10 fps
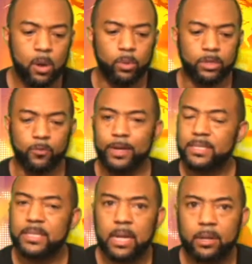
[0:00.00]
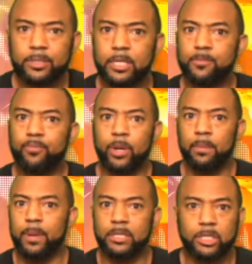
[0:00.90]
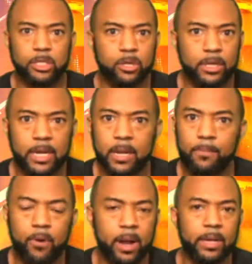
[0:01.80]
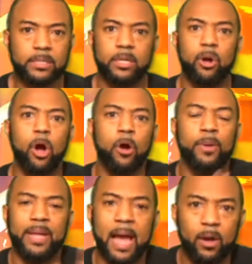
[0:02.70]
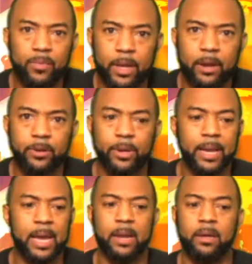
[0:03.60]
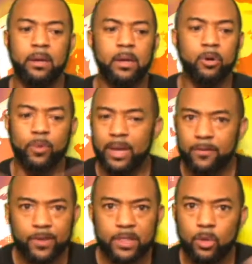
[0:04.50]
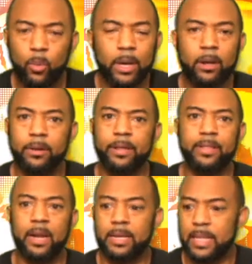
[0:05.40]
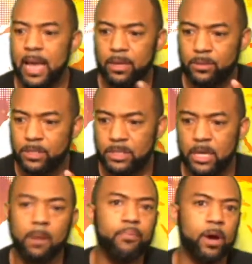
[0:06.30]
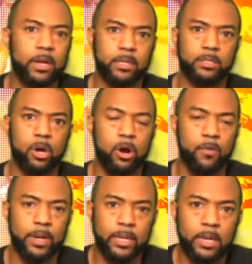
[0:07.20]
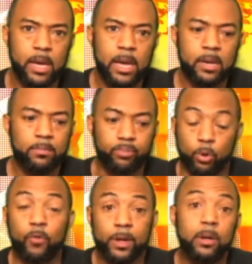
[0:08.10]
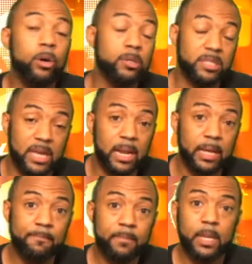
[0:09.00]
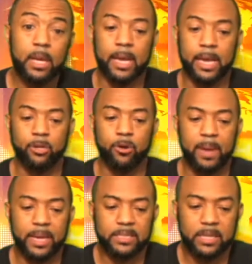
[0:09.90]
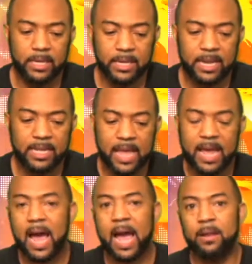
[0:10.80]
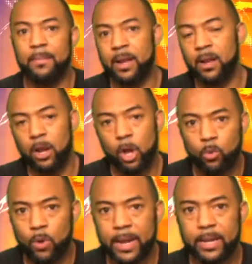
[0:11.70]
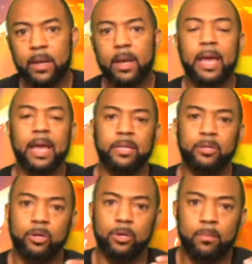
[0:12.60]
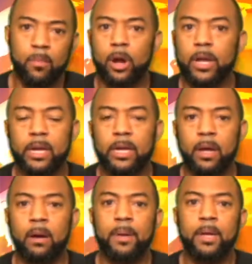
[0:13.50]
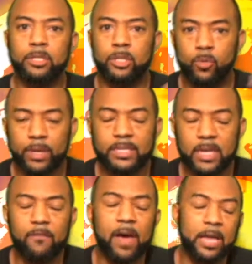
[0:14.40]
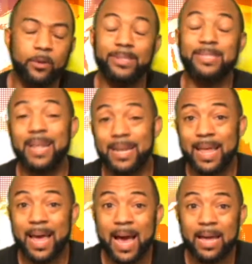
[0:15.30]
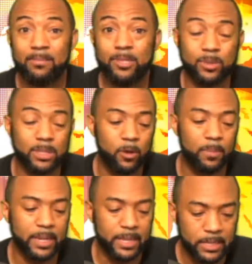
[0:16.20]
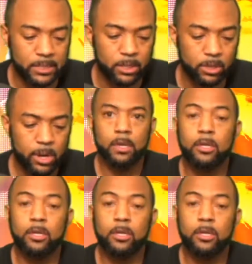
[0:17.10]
With the resellers, it's pretty much you're getting products that are already out there. You ain't got to reinvent the wheel or nothing like that. You just get a product that's already proven or selling, and you're basically getting that item at a low rate, and you're marking it up to retail value and selling that item, so it's a little bit easier.